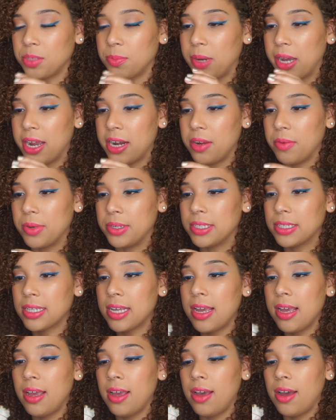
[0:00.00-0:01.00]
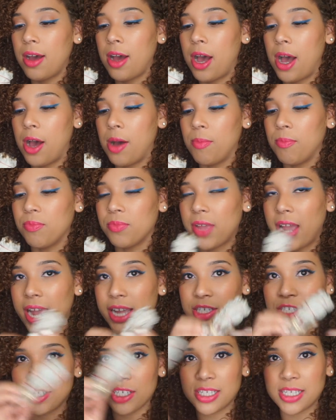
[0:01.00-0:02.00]
But anyways, I
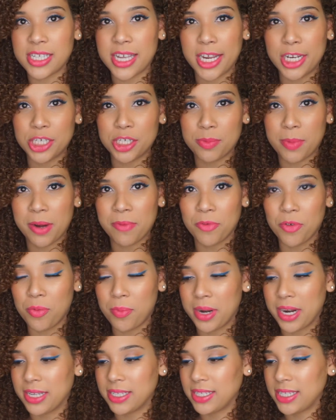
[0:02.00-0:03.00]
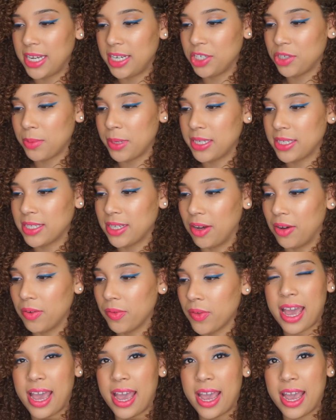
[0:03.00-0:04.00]
just saged my room and I saged
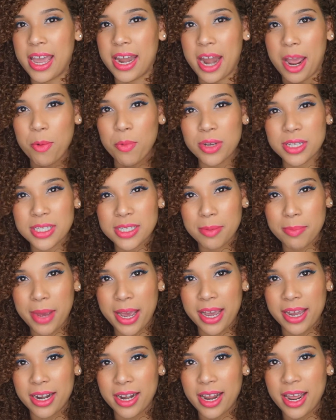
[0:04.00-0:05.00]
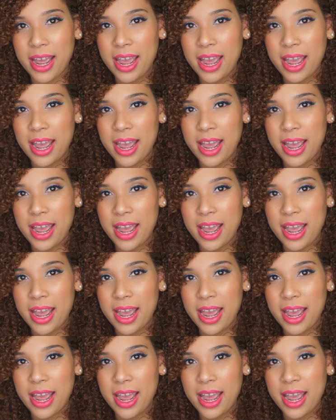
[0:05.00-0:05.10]
myself, and I went to bed.